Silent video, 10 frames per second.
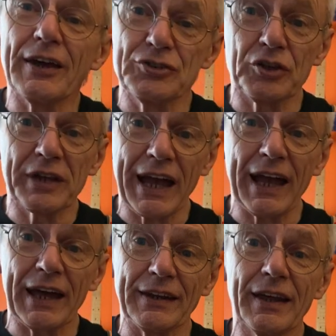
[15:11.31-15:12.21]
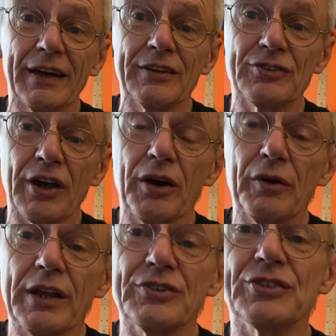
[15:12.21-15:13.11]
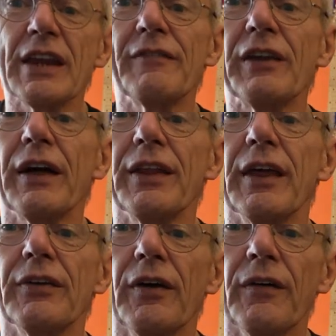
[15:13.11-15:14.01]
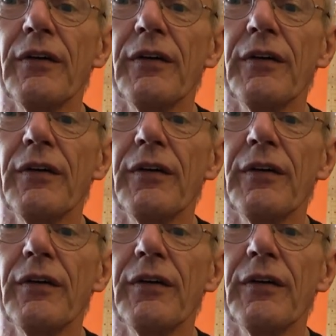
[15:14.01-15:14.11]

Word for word: as you can. So instead of like this,